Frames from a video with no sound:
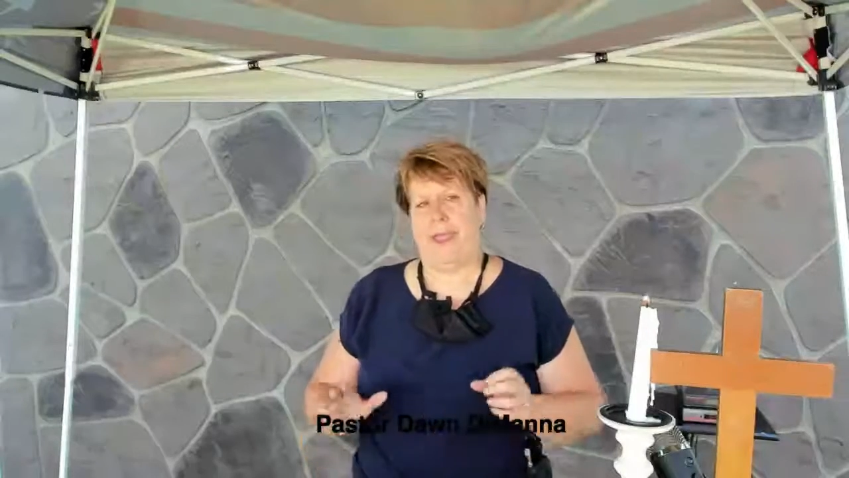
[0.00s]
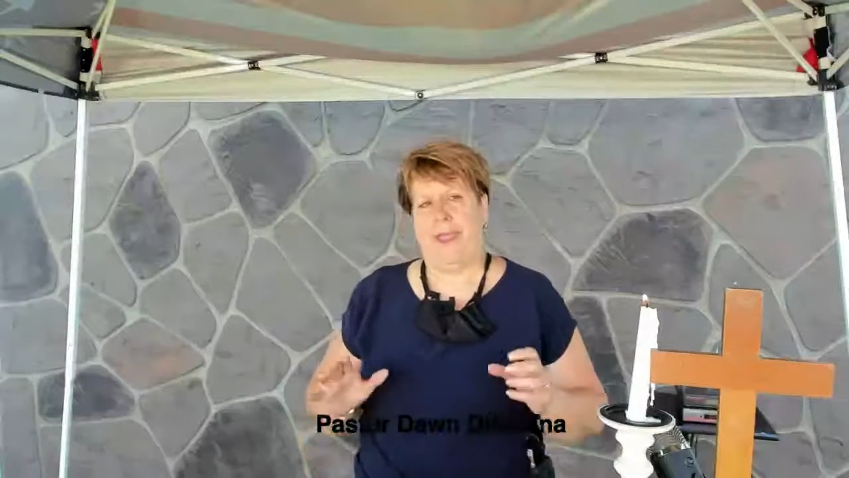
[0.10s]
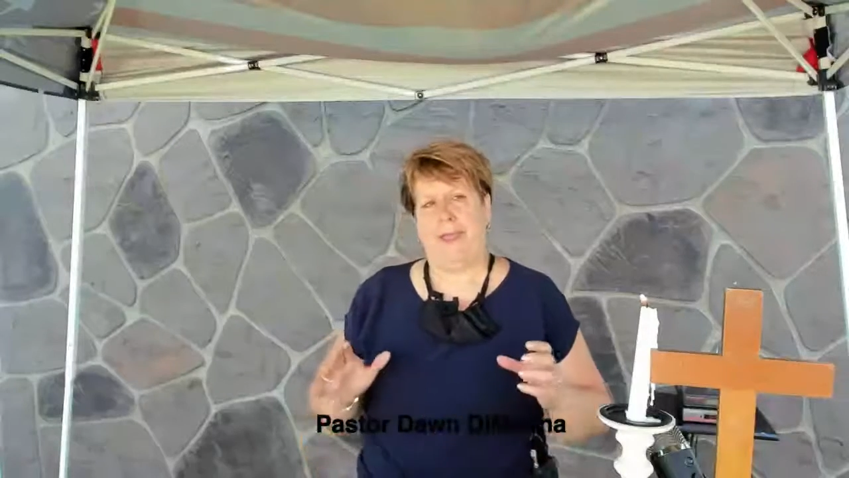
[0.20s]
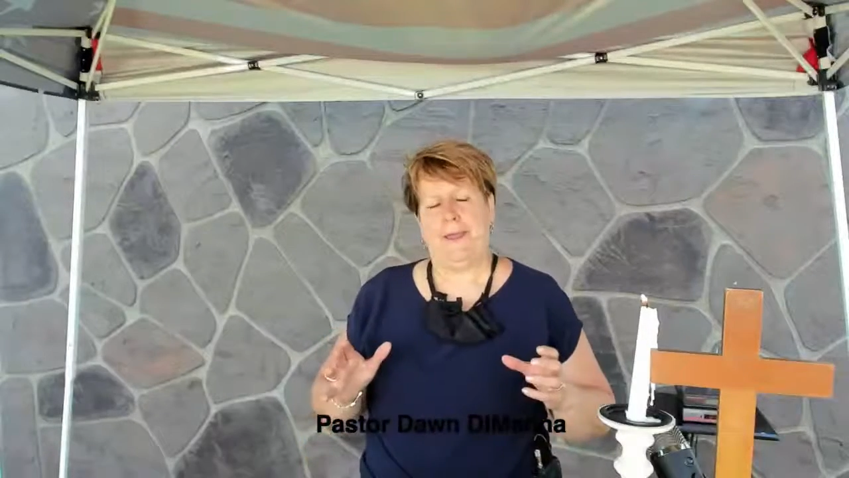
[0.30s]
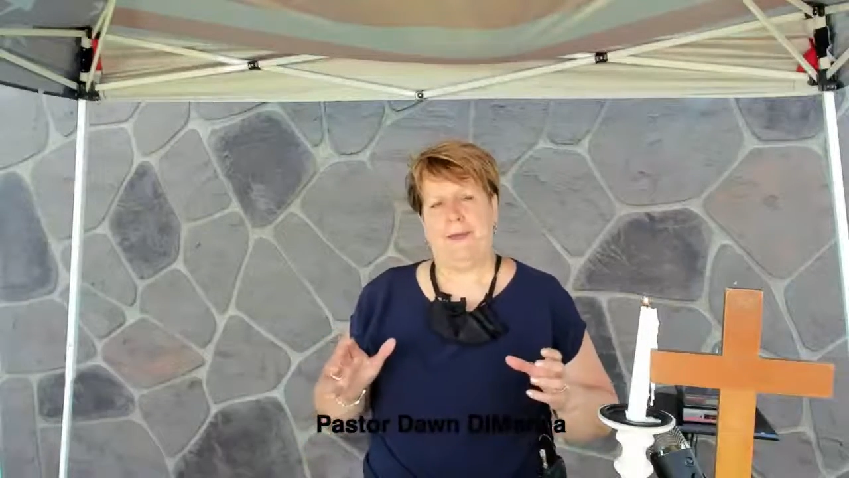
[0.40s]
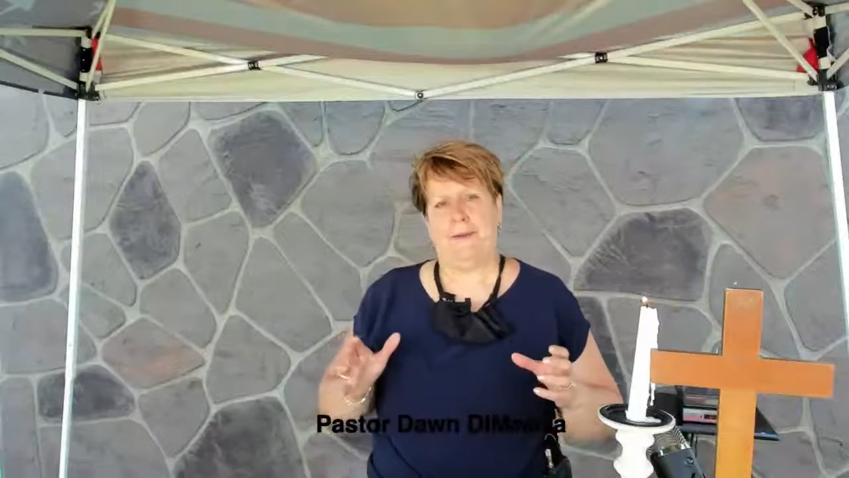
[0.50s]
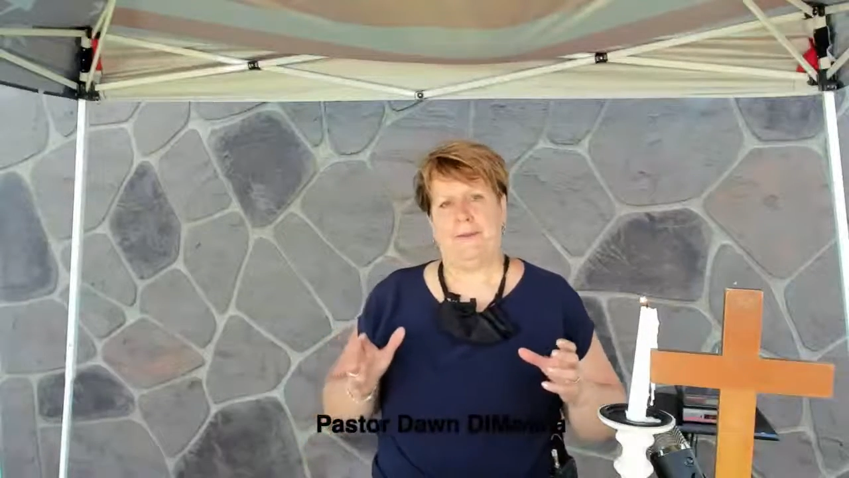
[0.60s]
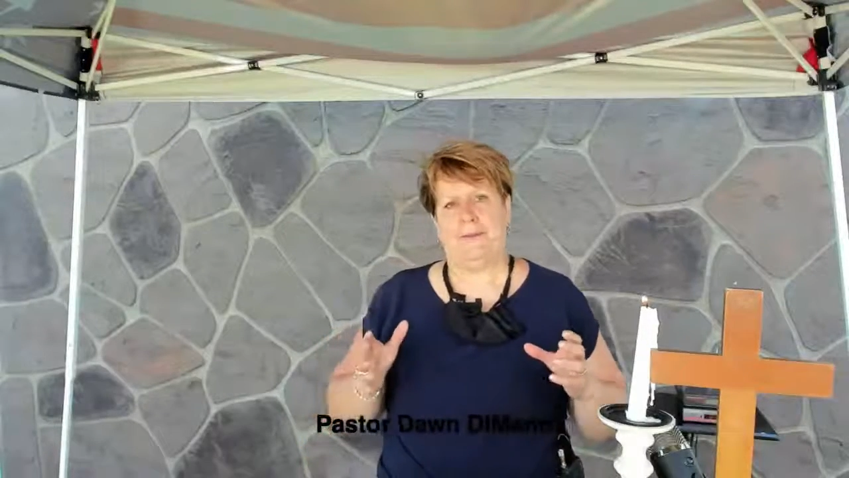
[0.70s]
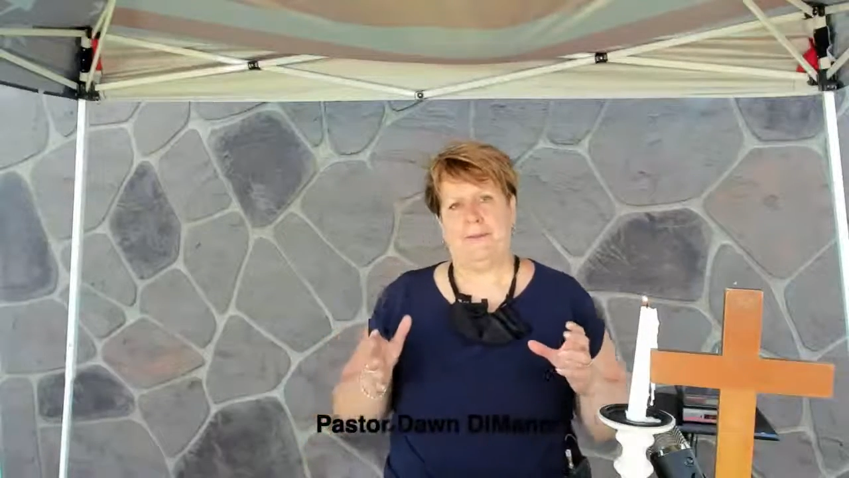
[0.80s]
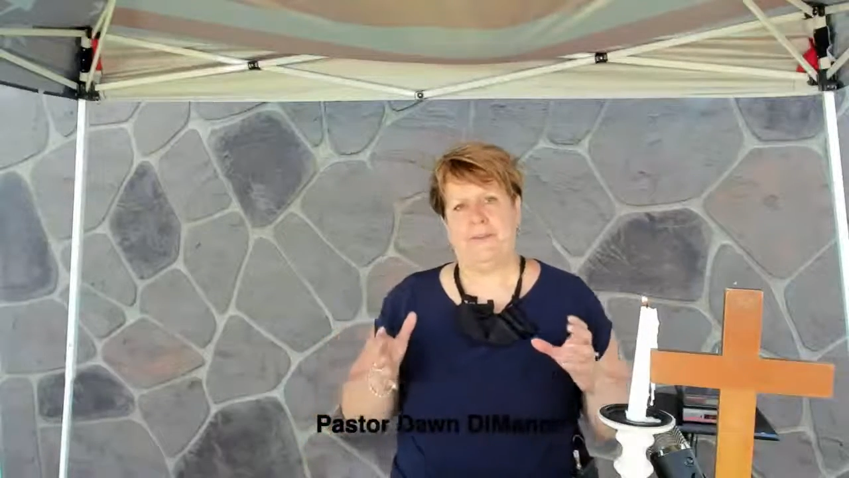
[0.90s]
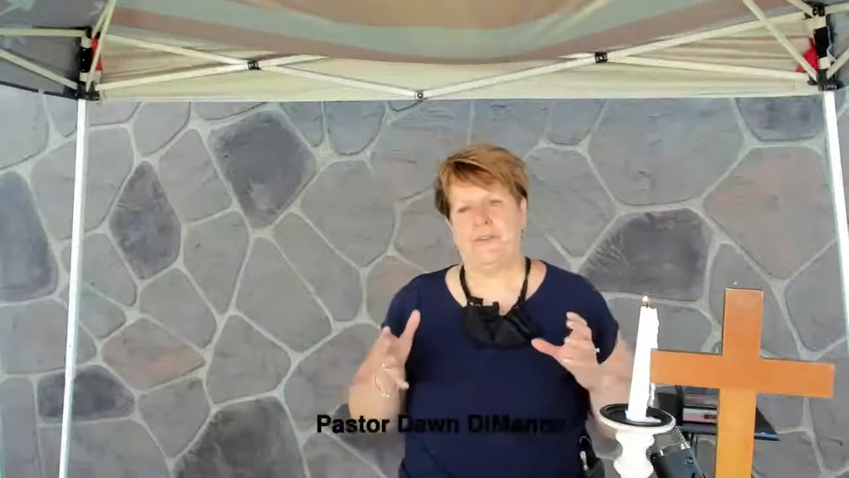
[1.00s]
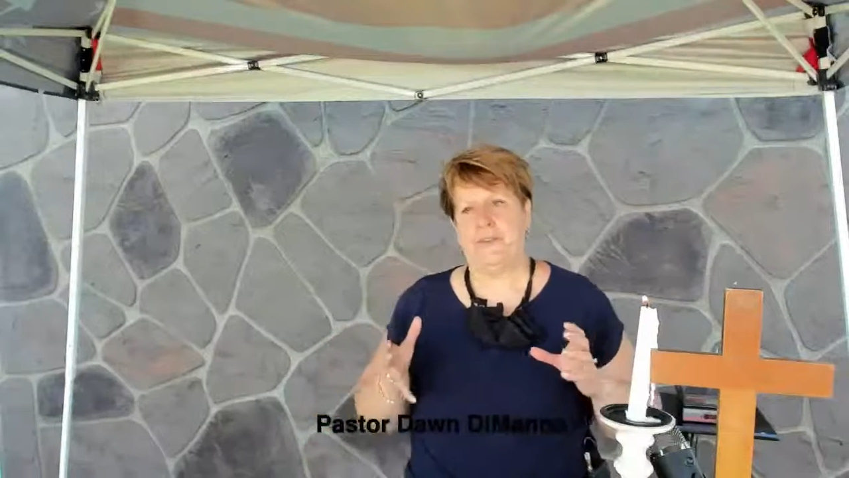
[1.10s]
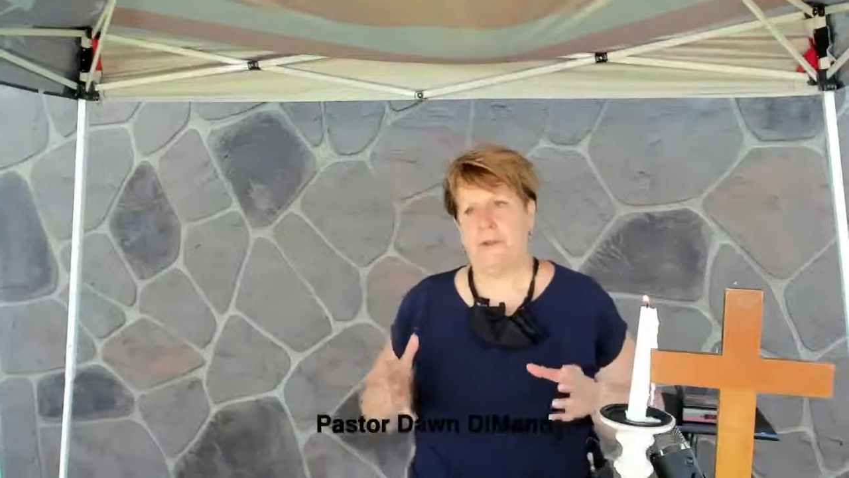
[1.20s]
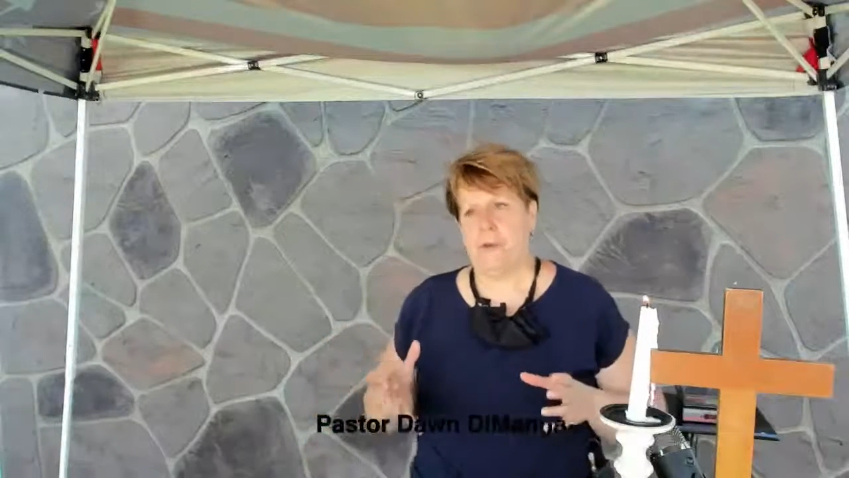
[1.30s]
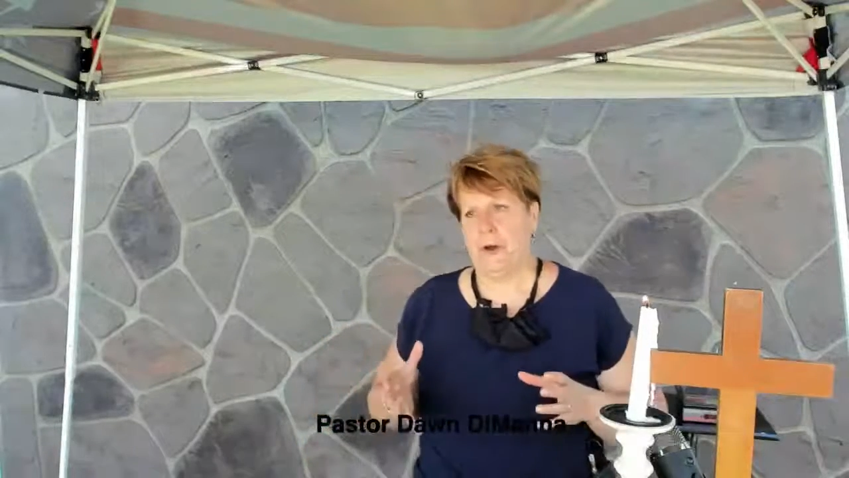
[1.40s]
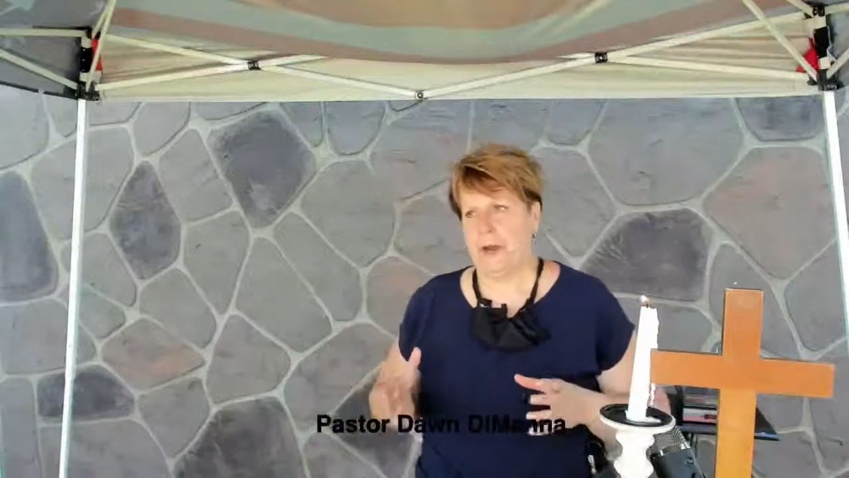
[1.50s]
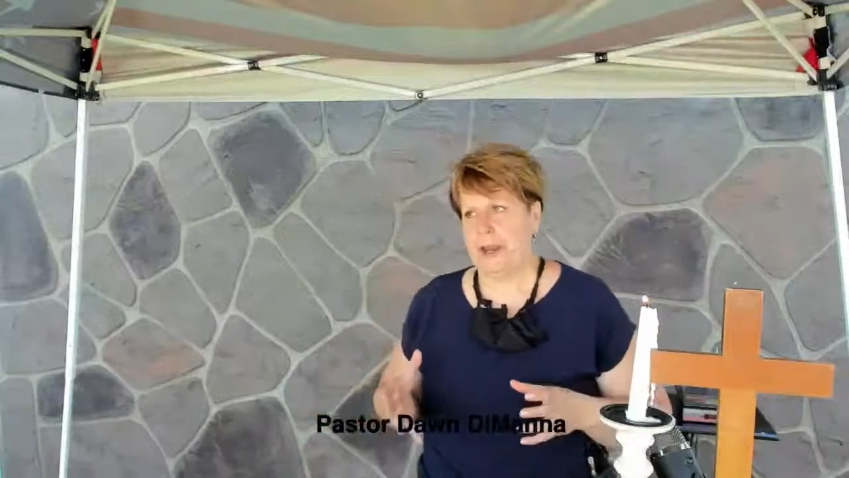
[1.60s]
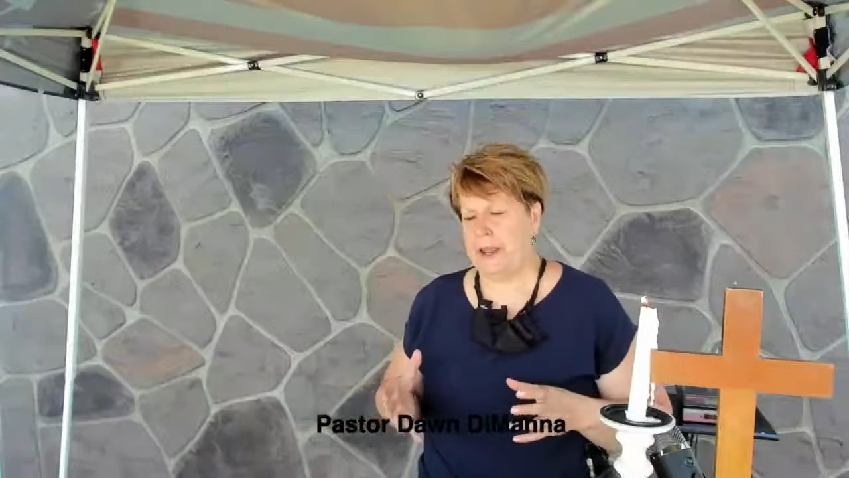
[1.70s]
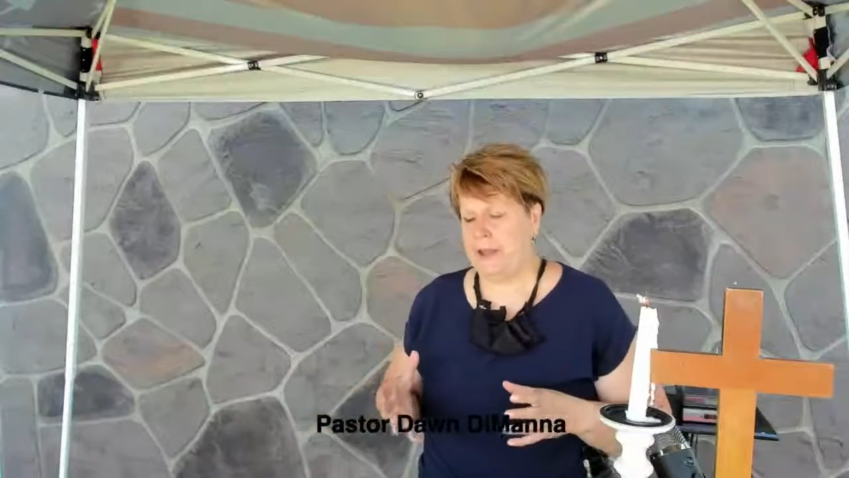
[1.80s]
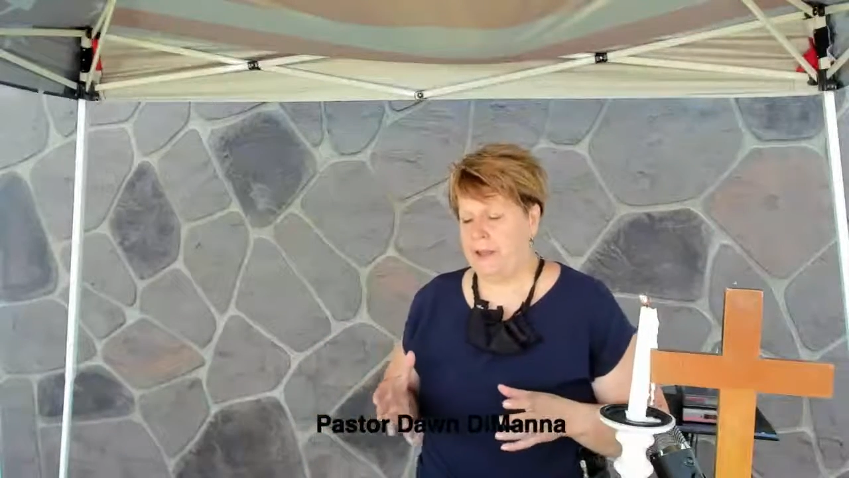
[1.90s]
And the
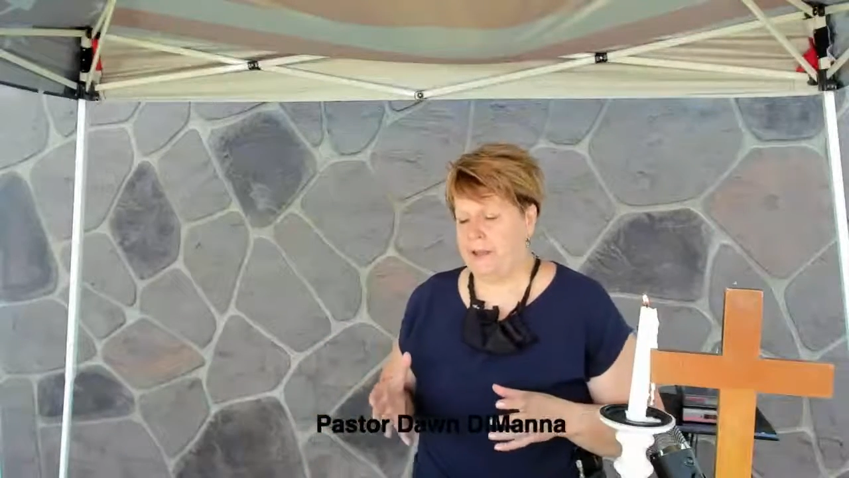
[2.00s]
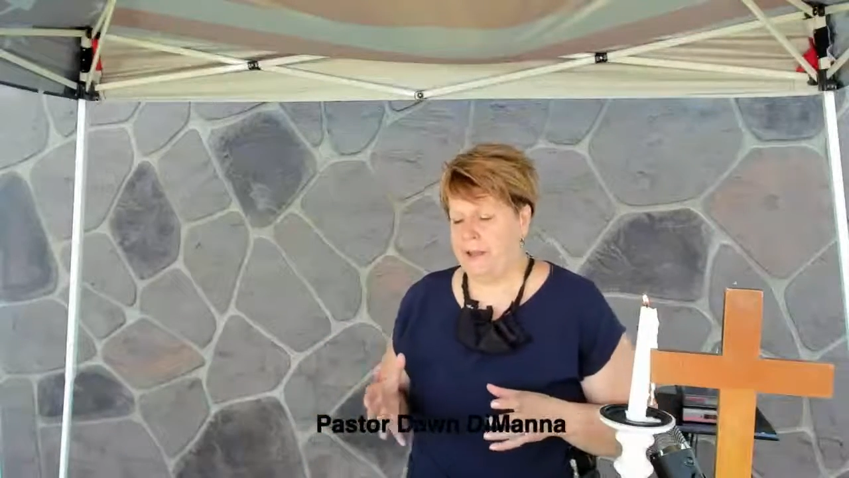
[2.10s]
story